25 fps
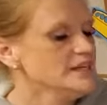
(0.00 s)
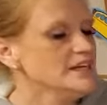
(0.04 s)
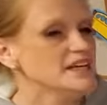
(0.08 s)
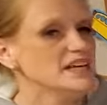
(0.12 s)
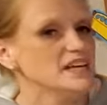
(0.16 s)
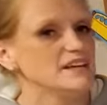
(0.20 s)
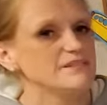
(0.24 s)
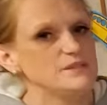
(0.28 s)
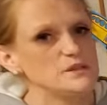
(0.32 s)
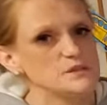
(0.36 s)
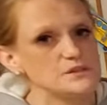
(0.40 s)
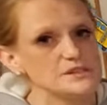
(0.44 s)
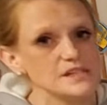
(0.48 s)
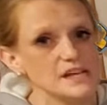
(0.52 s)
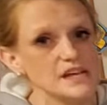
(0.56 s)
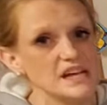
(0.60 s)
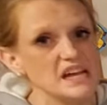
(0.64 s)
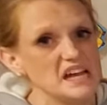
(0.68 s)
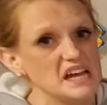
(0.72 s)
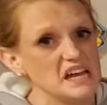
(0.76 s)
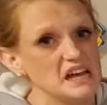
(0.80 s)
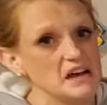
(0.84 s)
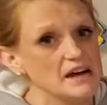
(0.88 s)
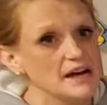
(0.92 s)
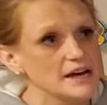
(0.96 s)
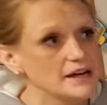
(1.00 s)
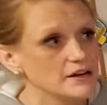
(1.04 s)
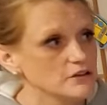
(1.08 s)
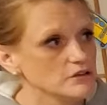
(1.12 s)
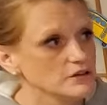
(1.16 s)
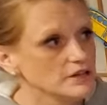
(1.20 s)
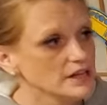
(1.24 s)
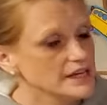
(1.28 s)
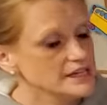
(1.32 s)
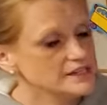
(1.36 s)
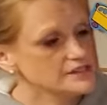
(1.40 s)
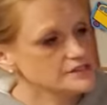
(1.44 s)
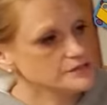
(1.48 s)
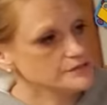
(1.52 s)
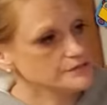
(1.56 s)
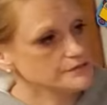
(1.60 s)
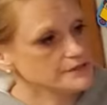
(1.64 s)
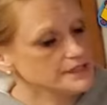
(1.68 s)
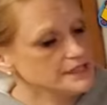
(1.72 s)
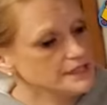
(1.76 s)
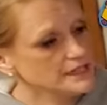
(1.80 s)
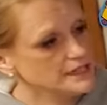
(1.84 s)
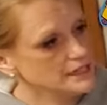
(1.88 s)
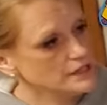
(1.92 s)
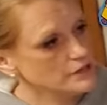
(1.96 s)
If you say, I don't like to
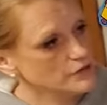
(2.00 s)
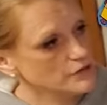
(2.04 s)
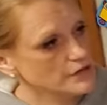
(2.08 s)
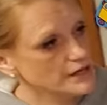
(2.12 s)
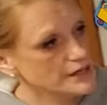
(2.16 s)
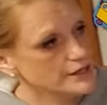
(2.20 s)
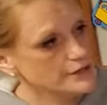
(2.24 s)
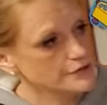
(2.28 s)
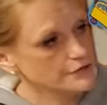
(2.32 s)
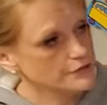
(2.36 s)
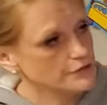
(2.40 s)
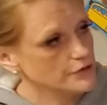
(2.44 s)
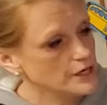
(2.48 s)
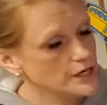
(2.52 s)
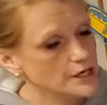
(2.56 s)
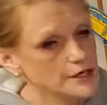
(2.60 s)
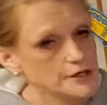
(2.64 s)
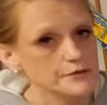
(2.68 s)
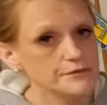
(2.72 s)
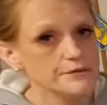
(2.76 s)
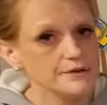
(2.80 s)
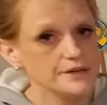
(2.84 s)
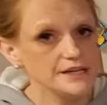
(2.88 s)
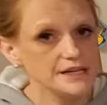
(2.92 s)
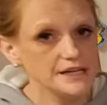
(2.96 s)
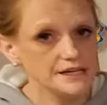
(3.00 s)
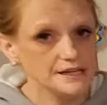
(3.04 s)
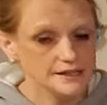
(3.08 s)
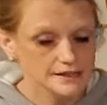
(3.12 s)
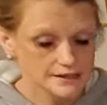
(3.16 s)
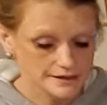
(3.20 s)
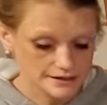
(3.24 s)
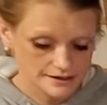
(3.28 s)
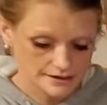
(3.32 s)
read or I don't know how to read,